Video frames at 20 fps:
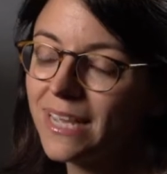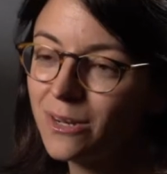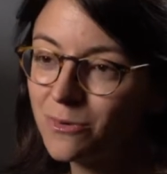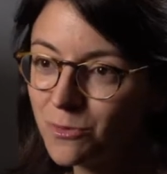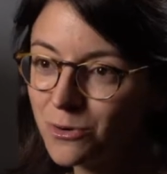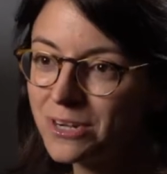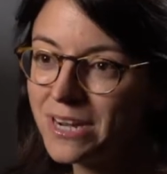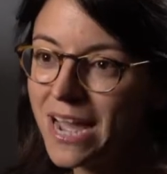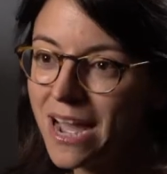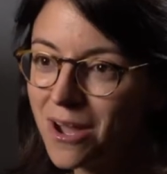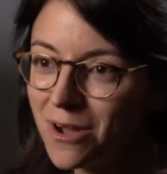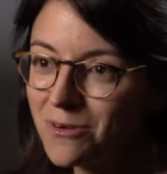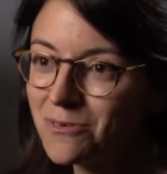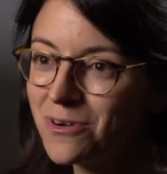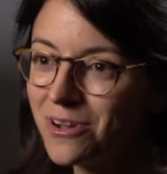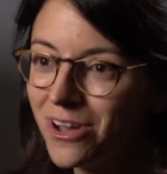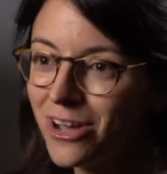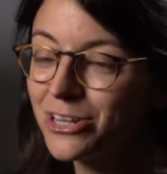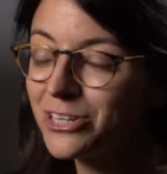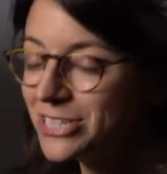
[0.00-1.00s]
and we're
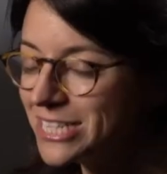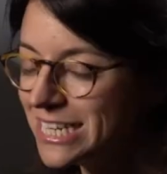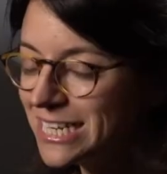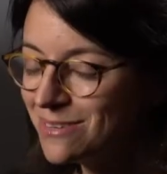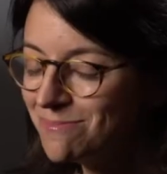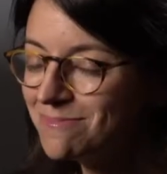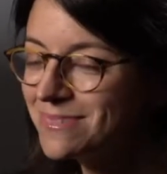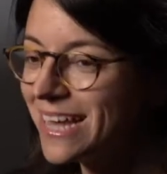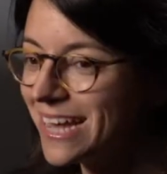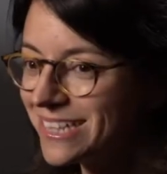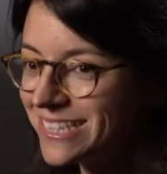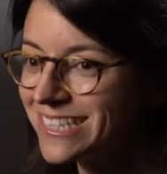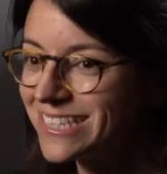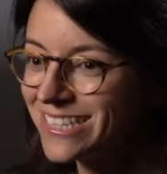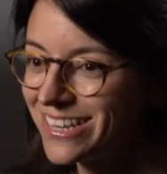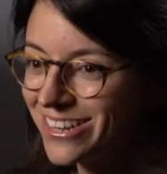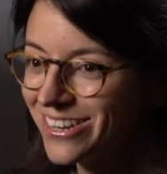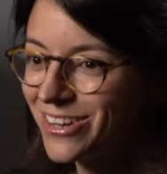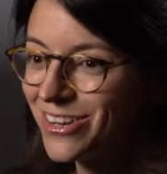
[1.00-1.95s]
now a team that's